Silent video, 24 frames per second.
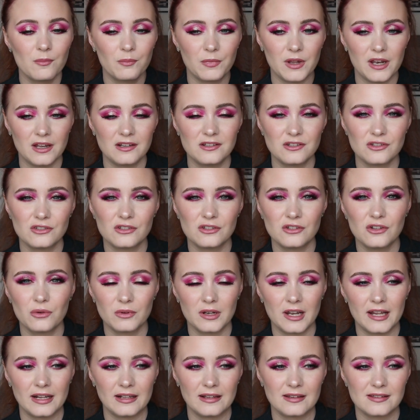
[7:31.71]
but I just
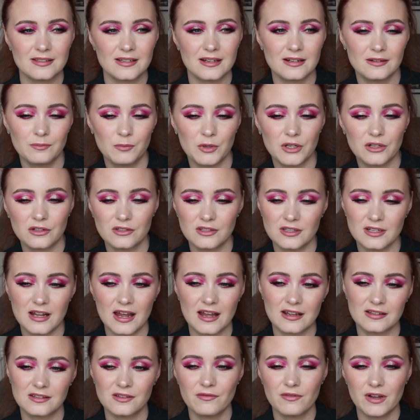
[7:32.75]
don't like the scent because it
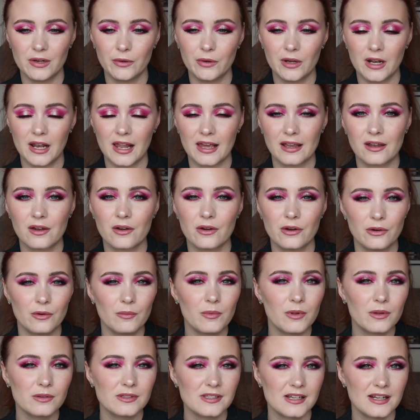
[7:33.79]
has a very like
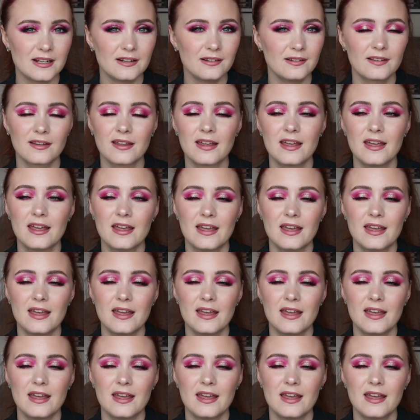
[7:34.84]
herbal scent,